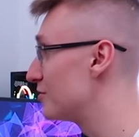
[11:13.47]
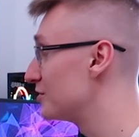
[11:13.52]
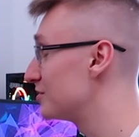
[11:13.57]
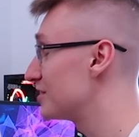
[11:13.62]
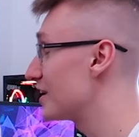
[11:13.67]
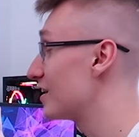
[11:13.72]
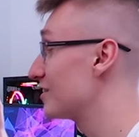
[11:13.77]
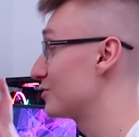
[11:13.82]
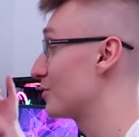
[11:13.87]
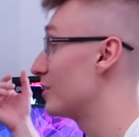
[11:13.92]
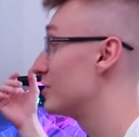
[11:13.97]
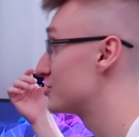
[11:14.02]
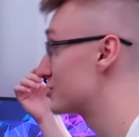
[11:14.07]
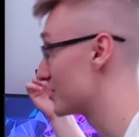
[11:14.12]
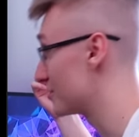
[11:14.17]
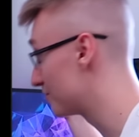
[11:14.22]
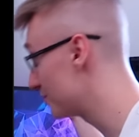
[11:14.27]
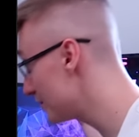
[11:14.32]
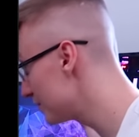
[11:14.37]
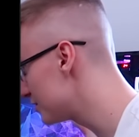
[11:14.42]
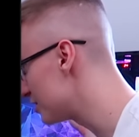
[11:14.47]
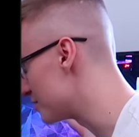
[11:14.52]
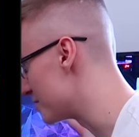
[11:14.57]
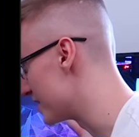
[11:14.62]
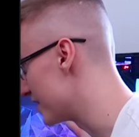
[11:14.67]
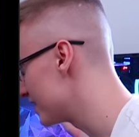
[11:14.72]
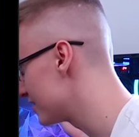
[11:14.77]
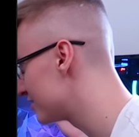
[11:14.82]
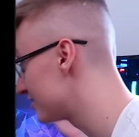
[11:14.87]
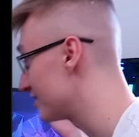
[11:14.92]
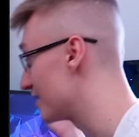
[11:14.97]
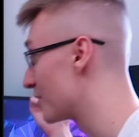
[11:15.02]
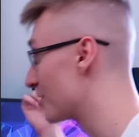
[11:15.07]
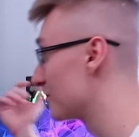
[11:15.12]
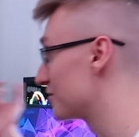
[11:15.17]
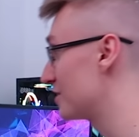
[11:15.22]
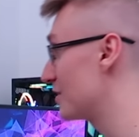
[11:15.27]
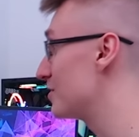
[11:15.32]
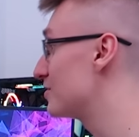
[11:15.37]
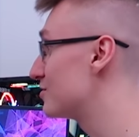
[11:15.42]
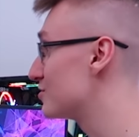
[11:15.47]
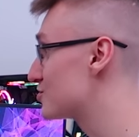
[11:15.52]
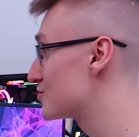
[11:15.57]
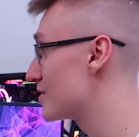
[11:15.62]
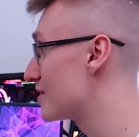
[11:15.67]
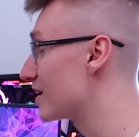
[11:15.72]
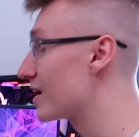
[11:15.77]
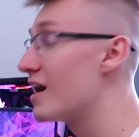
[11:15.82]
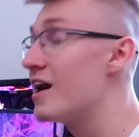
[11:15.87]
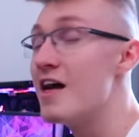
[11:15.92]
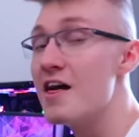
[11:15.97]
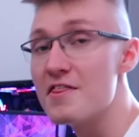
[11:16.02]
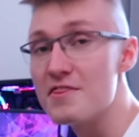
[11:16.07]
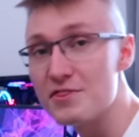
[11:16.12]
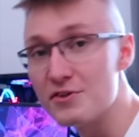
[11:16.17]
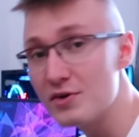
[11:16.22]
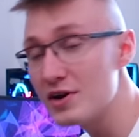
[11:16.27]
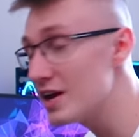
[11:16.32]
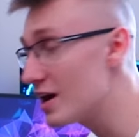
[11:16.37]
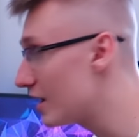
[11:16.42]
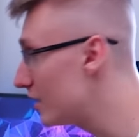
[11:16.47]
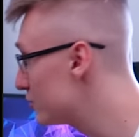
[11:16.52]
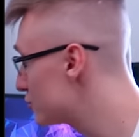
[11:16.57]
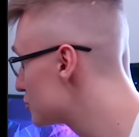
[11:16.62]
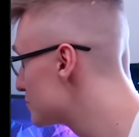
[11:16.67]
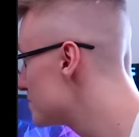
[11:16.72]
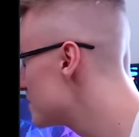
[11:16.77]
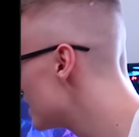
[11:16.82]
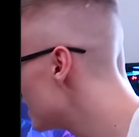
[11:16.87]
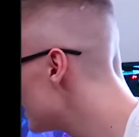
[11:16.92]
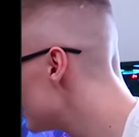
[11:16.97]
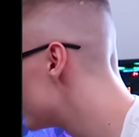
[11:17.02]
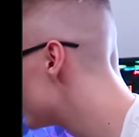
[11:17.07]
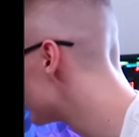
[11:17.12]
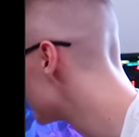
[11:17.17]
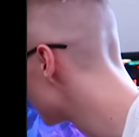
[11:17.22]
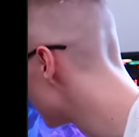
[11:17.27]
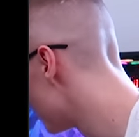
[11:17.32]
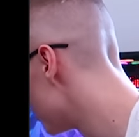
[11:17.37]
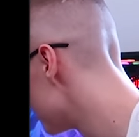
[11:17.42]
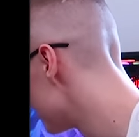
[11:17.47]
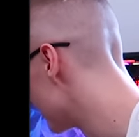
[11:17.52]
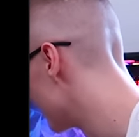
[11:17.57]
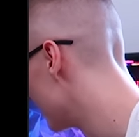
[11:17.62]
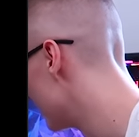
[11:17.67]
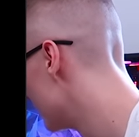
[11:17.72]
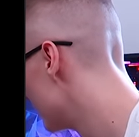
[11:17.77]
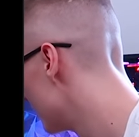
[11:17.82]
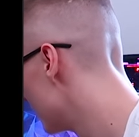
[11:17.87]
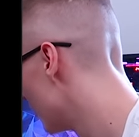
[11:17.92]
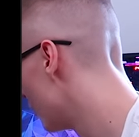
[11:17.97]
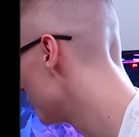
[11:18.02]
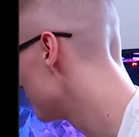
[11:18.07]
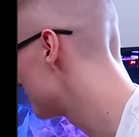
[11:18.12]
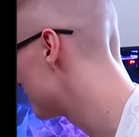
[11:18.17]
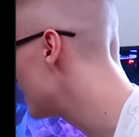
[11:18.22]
if you set it to 150 minutes, it'll tell you to drink 300 milliliters of water or